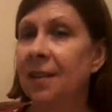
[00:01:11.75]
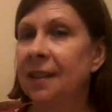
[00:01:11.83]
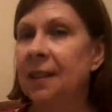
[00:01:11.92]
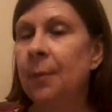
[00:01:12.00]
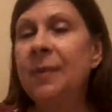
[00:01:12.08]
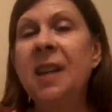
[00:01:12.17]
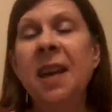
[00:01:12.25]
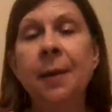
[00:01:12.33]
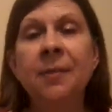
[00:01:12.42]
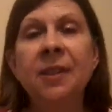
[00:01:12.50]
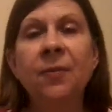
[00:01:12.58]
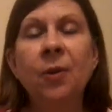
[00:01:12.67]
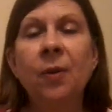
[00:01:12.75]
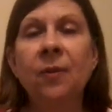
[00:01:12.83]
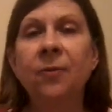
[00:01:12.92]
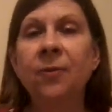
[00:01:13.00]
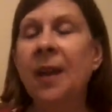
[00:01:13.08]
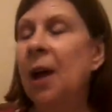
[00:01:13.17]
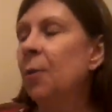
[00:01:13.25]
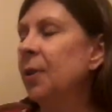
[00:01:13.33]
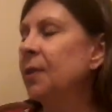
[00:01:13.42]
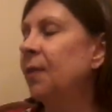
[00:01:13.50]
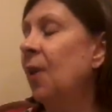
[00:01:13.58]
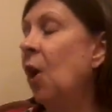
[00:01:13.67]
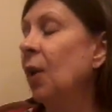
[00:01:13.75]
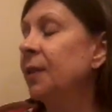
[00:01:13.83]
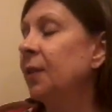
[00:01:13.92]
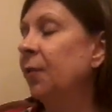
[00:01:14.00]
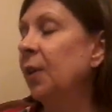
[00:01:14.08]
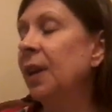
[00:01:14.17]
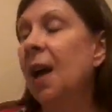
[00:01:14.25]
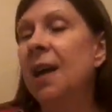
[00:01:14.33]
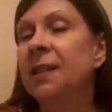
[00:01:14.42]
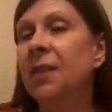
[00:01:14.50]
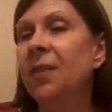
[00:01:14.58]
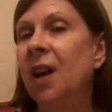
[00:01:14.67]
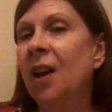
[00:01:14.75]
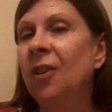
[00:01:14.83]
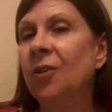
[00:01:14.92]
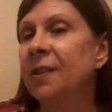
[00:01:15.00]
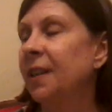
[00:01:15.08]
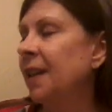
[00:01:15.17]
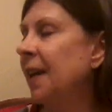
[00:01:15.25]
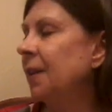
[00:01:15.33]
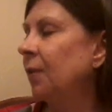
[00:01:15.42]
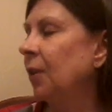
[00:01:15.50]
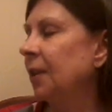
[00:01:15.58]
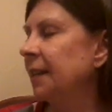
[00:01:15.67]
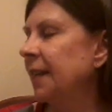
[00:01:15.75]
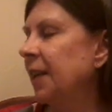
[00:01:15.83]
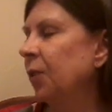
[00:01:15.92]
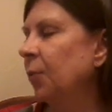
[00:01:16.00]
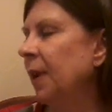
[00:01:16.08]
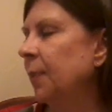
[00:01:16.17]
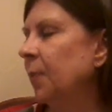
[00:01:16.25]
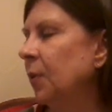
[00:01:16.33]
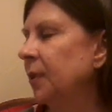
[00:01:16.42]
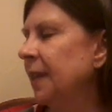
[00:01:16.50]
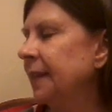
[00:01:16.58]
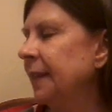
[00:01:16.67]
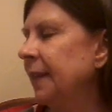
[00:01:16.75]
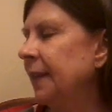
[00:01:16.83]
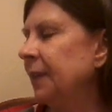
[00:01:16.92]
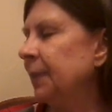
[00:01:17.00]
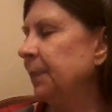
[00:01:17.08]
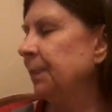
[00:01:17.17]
Sometimes if you have flowers of all different kinds of colors, it kind of looks like a rainbow, doesn't it?